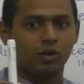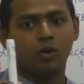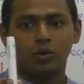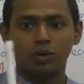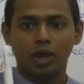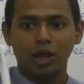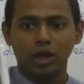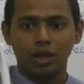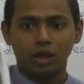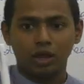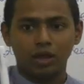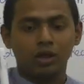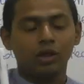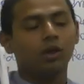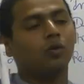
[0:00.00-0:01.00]
Okay.
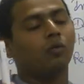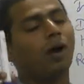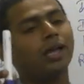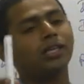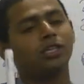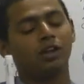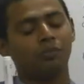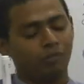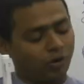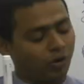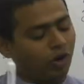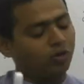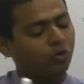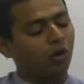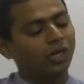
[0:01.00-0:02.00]
Why, sir?
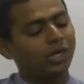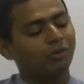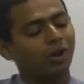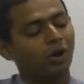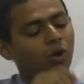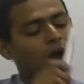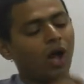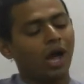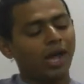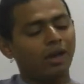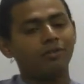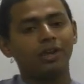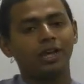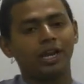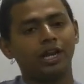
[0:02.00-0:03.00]
Because whatever law I
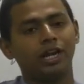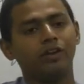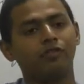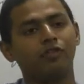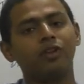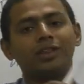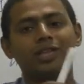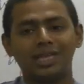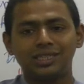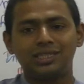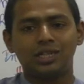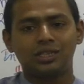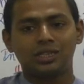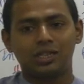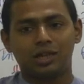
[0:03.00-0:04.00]
have created for this
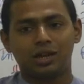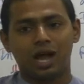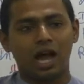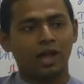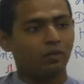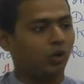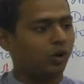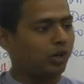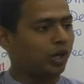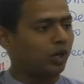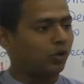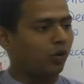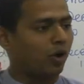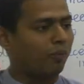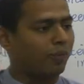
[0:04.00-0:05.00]
duster, I
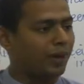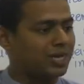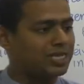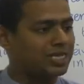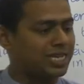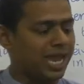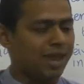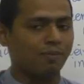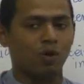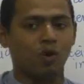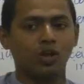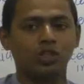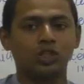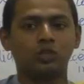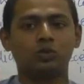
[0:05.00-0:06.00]
wanted to apply same
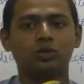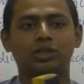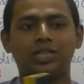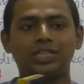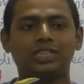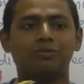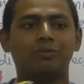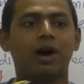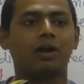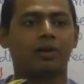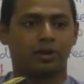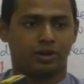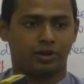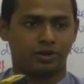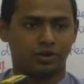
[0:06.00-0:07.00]
laws to this
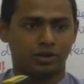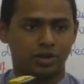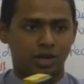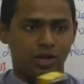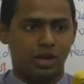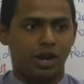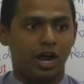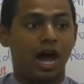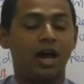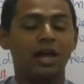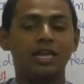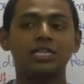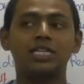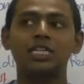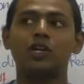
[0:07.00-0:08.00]
marker.
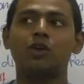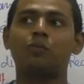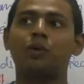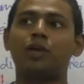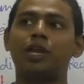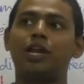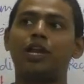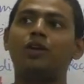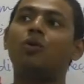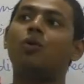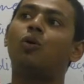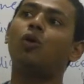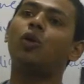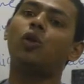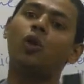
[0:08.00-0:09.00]
Instead of creating
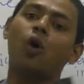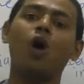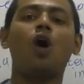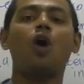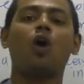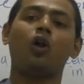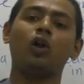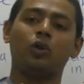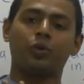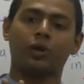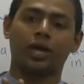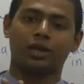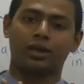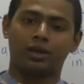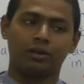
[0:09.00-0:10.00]
whole law
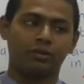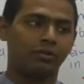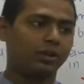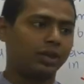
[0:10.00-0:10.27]
altogether,